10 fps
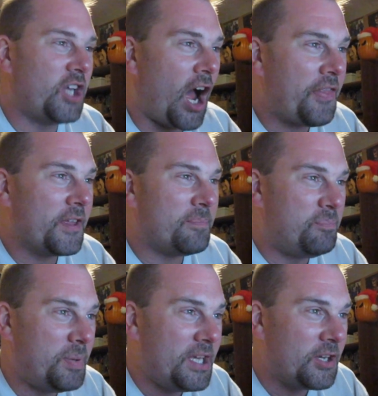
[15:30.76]

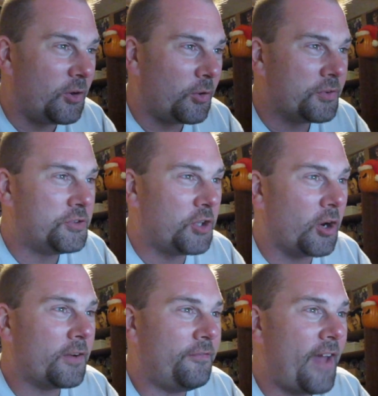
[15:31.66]
Gothic Beagle,
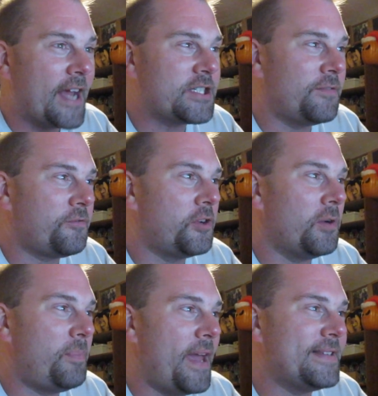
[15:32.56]
dark fashion for
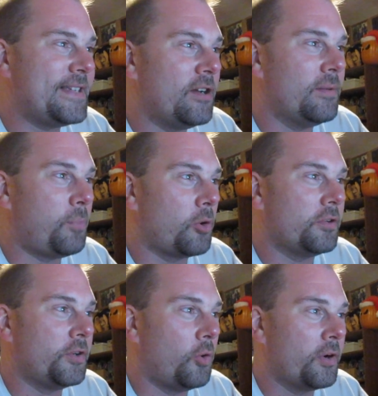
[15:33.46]
your pets here in
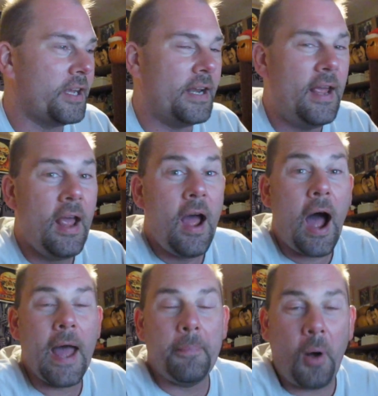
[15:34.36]
Portland, Oregon.
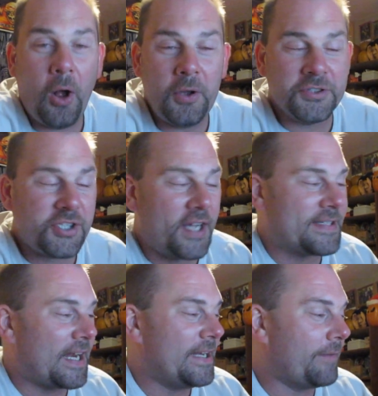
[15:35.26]
I
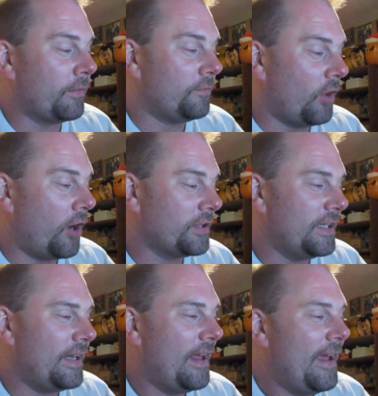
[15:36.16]
apologize that I never vlogged
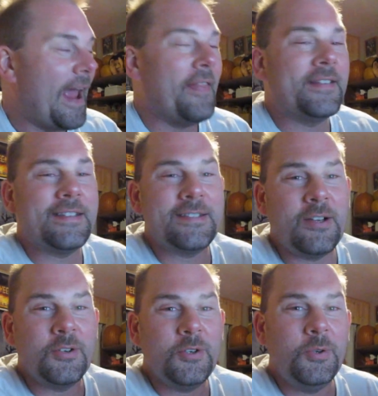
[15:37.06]
it, and this is
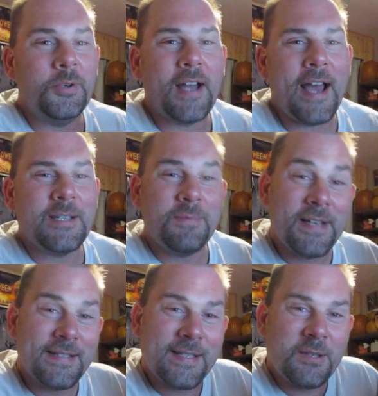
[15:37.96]
so cool, guys,
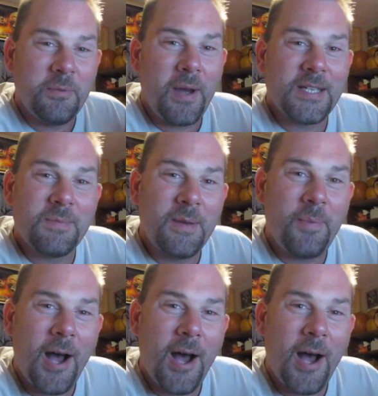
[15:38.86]
because this reminds me of